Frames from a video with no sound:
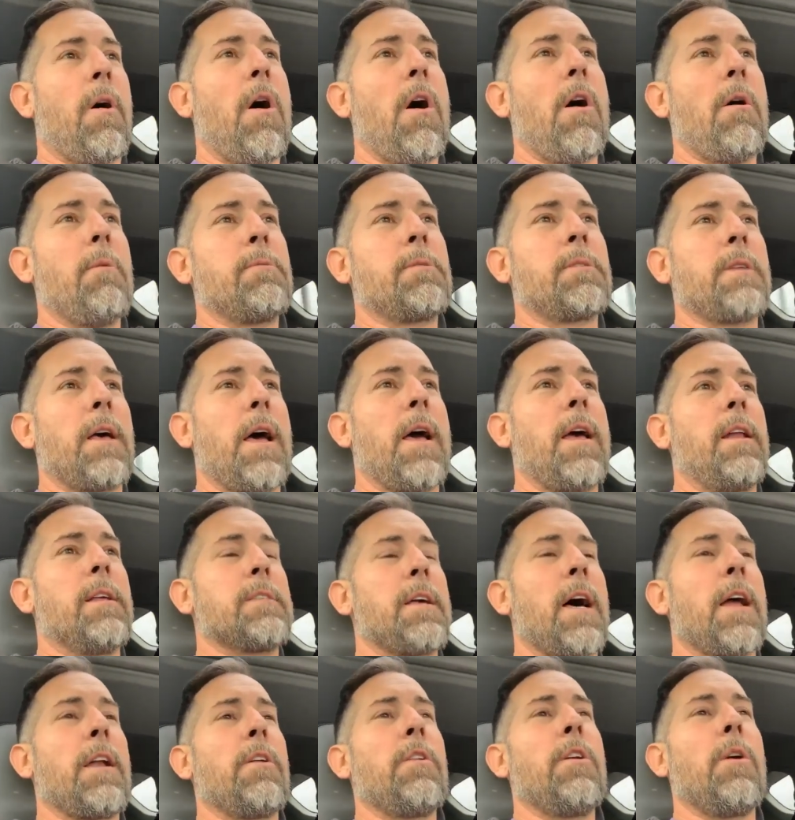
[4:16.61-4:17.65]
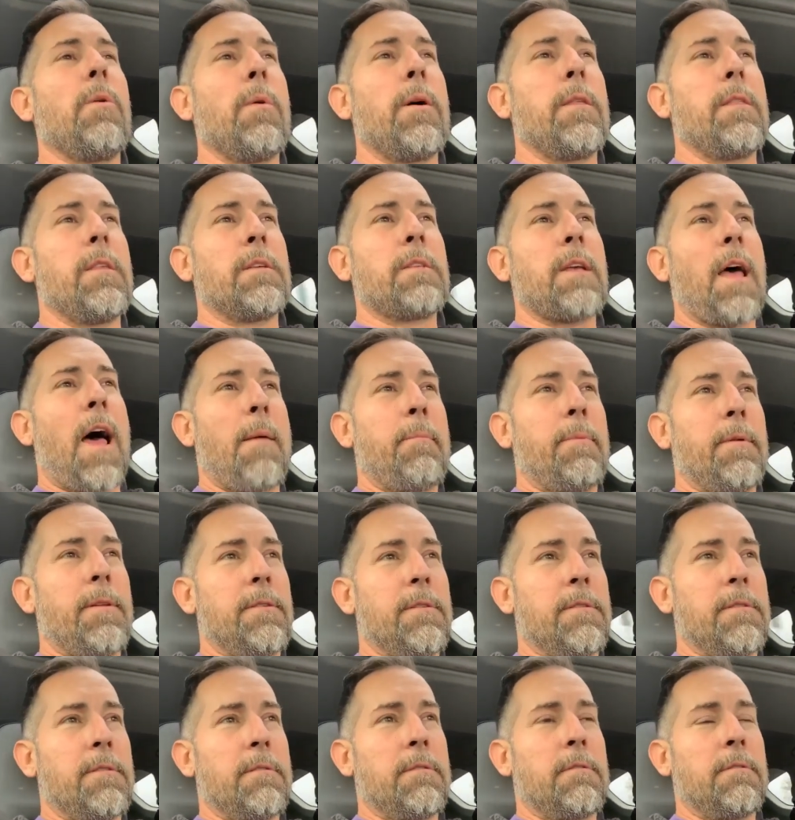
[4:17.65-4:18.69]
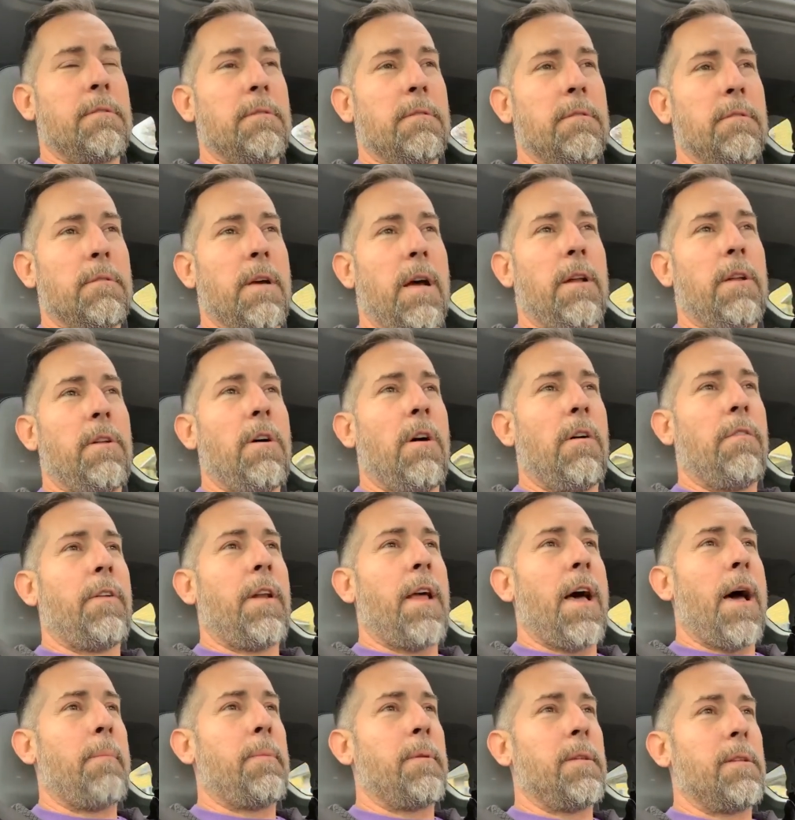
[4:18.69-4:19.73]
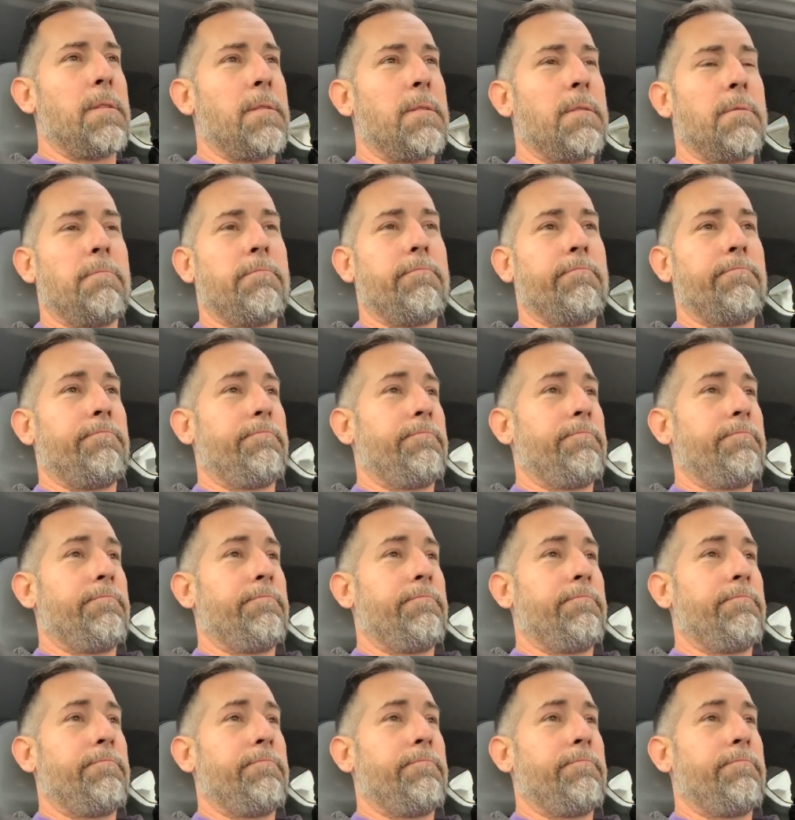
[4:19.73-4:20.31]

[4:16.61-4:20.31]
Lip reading: all I'm saying is I don't know when this happens. I don't know if it happens,